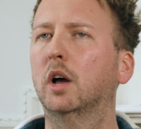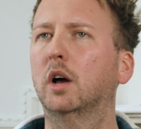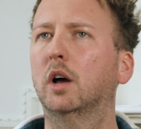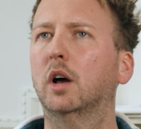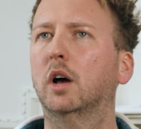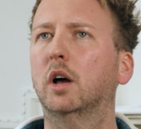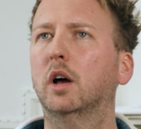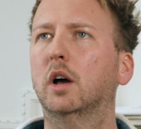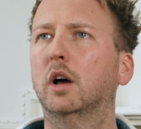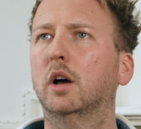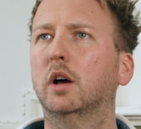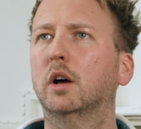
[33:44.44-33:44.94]

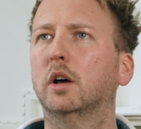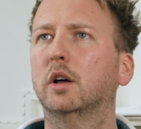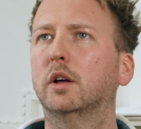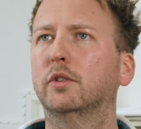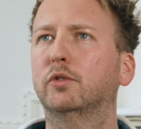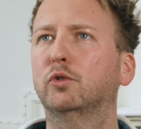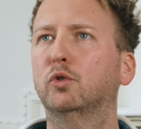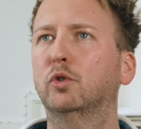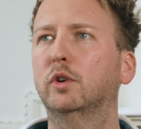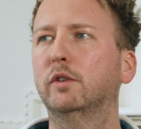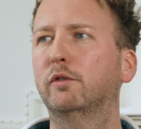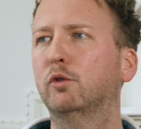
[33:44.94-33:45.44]

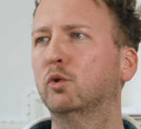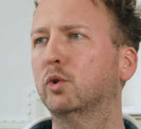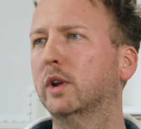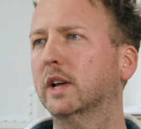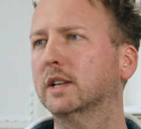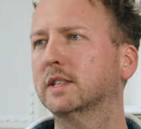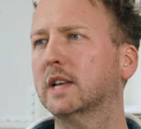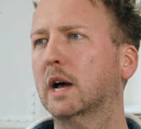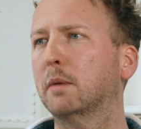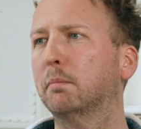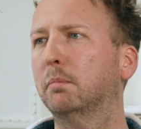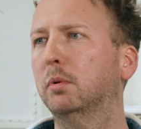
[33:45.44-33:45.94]
To give you an
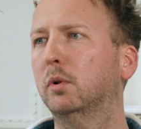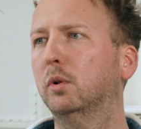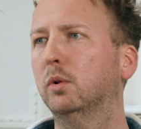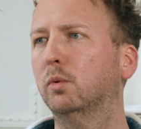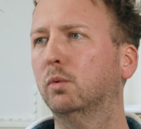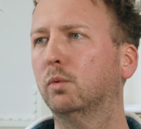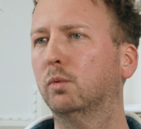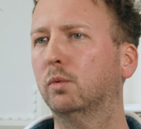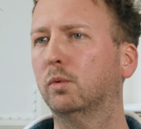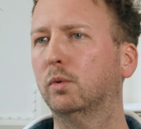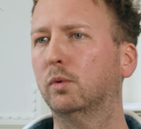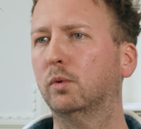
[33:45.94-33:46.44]

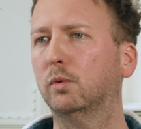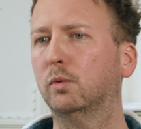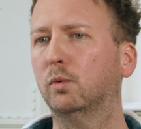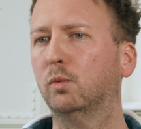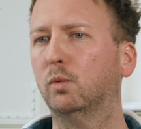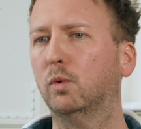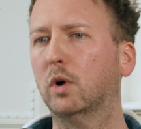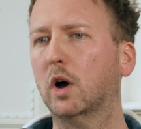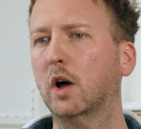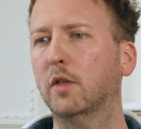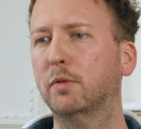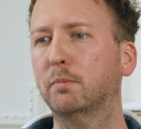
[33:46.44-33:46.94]
example,
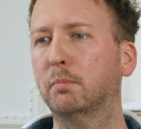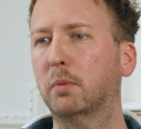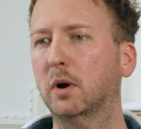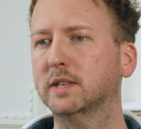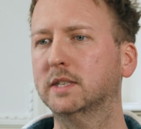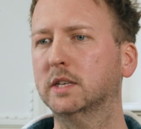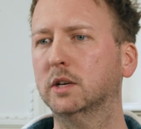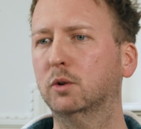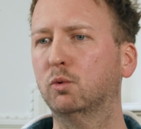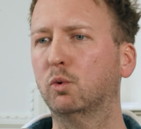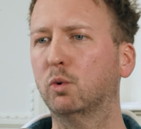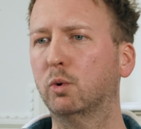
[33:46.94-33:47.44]
at
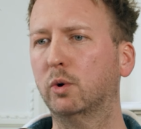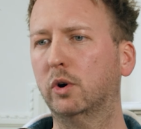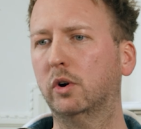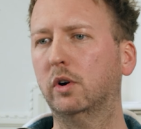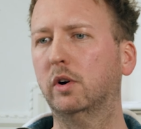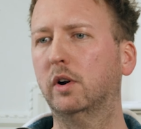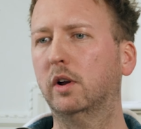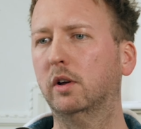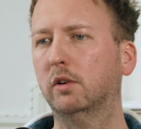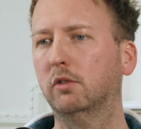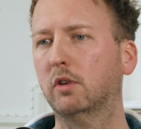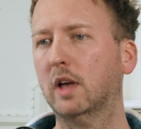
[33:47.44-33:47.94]
PySync, we
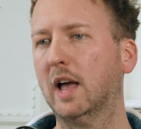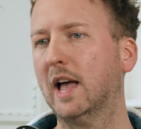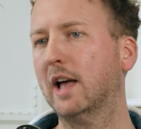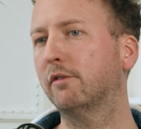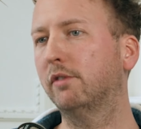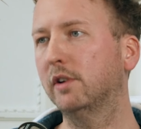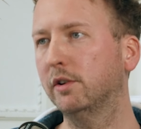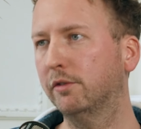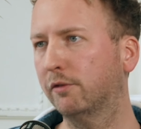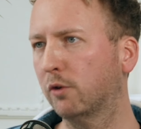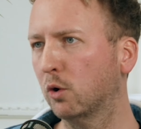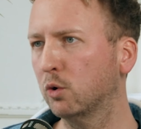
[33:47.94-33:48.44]
were
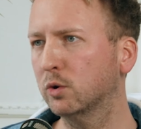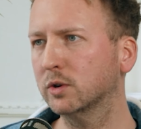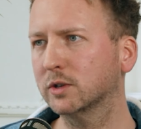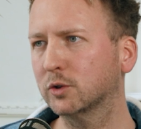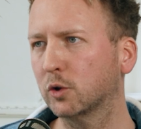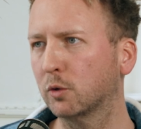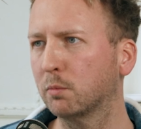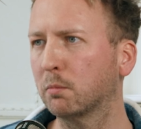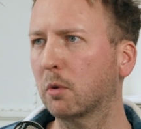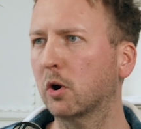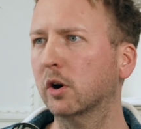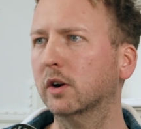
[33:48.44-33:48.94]
heavily focused
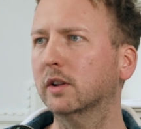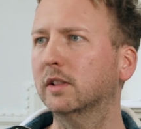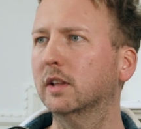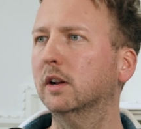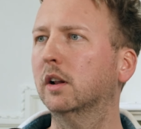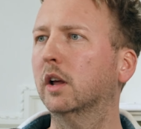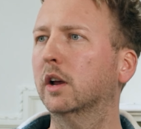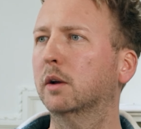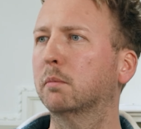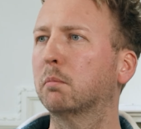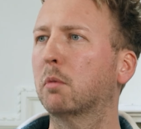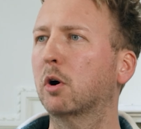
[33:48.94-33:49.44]
on marketing.
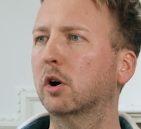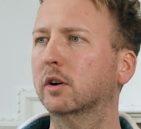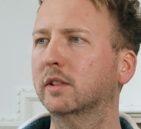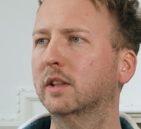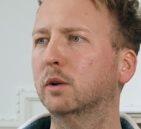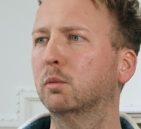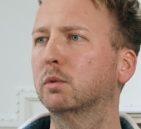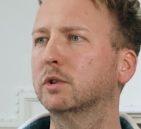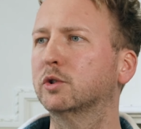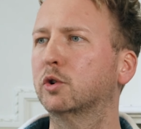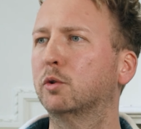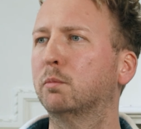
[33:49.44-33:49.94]
Like,
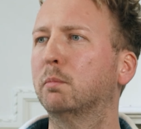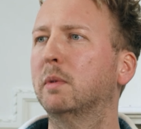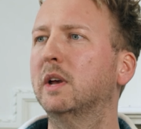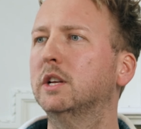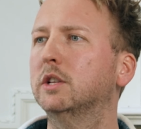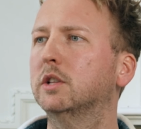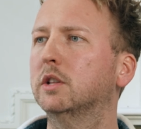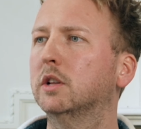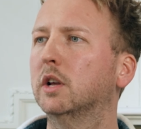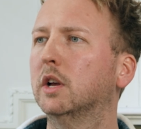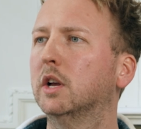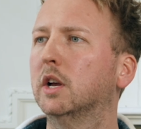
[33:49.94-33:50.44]
marketing was our
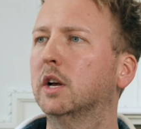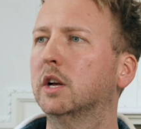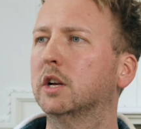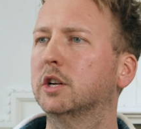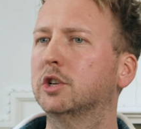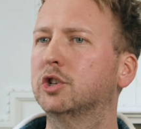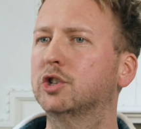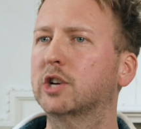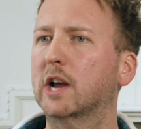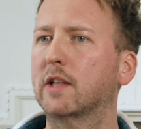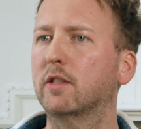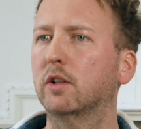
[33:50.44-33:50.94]
main
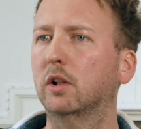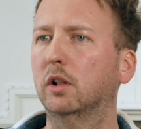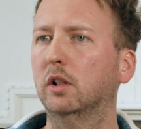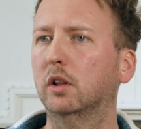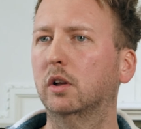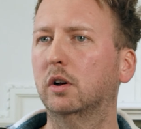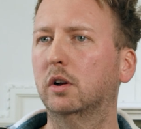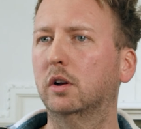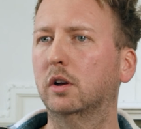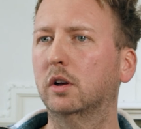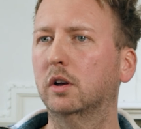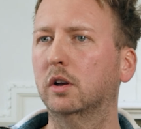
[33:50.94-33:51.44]

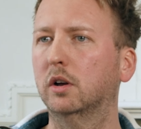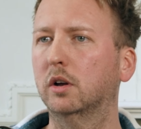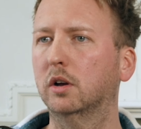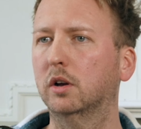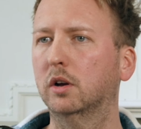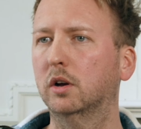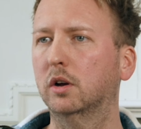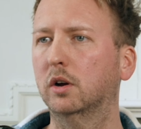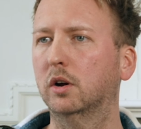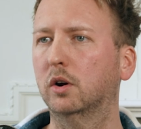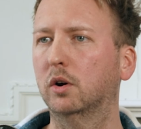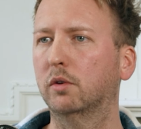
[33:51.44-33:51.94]
channel
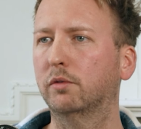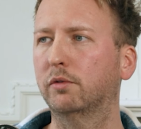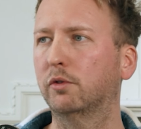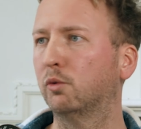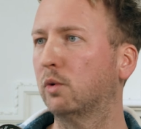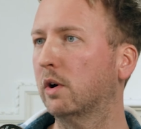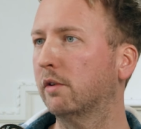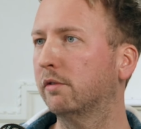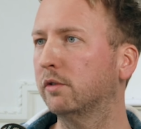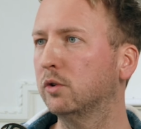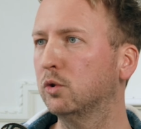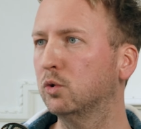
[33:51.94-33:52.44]
of
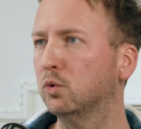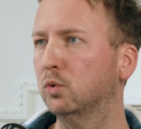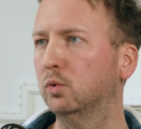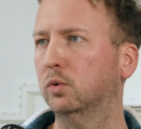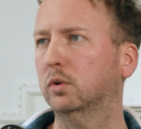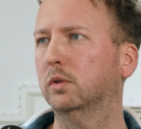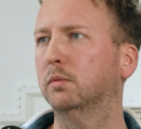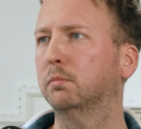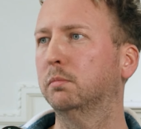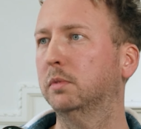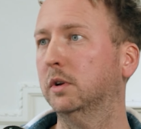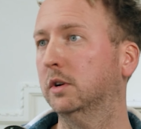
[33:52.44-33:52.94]
revenue
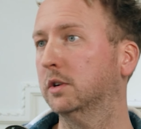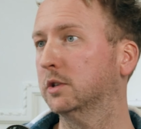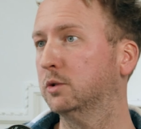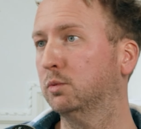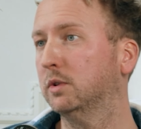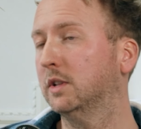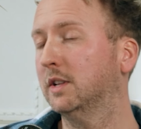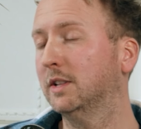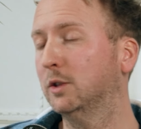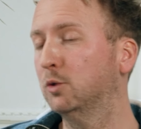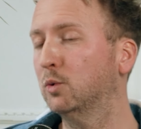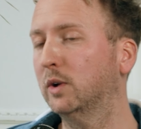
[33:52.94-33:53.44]
because
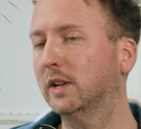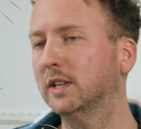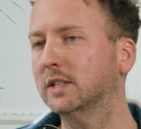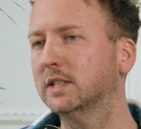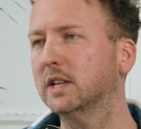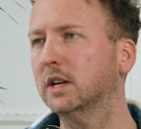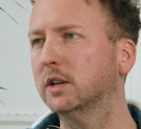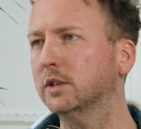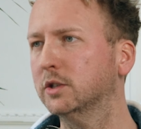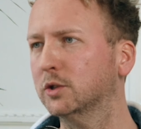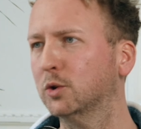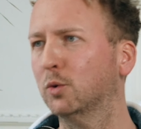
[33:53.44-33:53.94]
we didn't do any
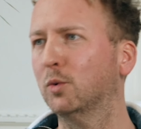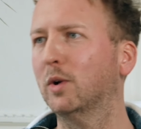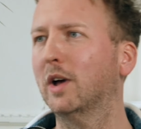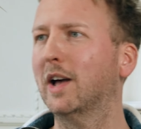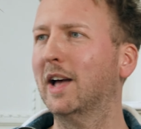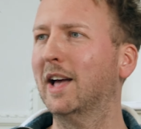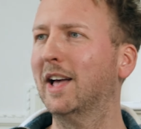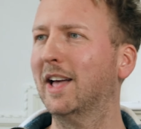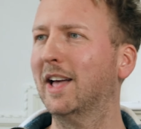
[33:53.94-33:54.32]
sales. So